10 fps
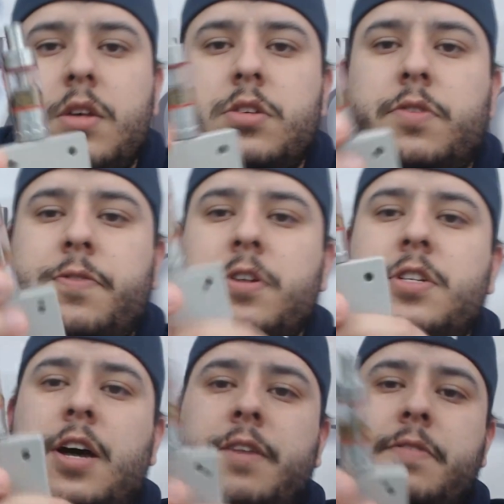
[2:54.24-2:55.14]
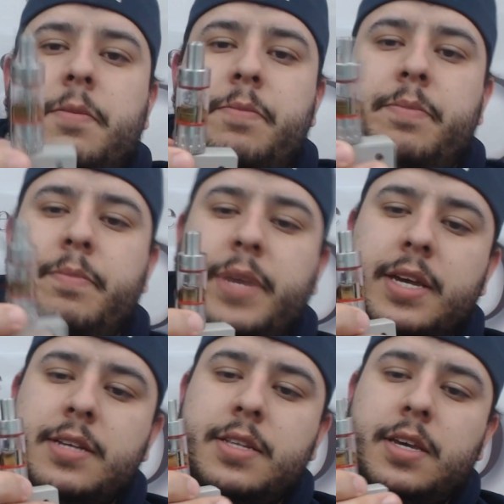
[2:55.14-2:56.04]
So first off, the
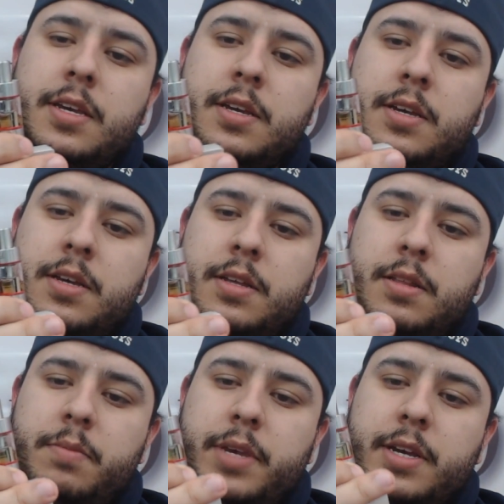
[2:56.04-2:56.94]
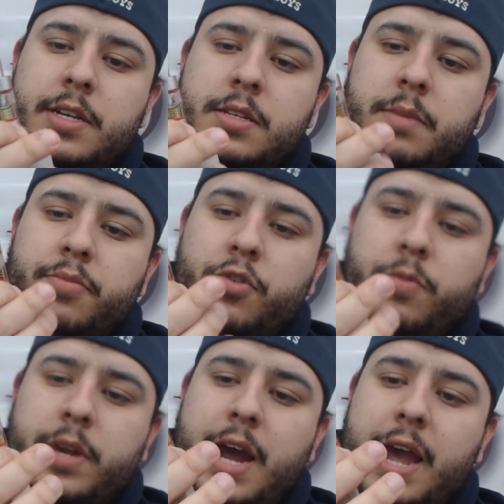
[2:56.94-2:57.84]
biggest
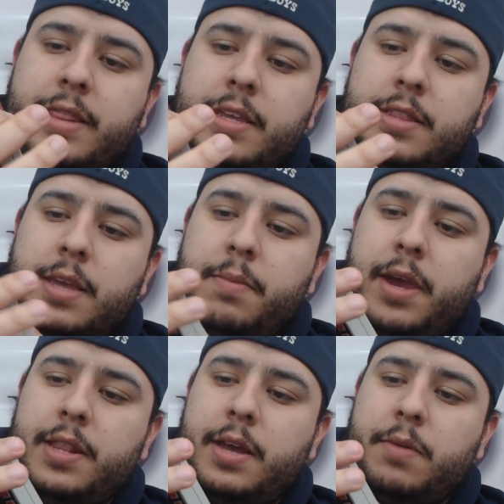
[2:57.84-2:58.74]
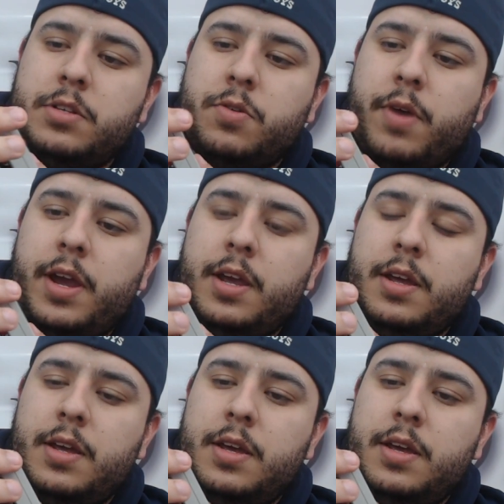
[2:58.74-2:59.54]
improvement I think they made that was great.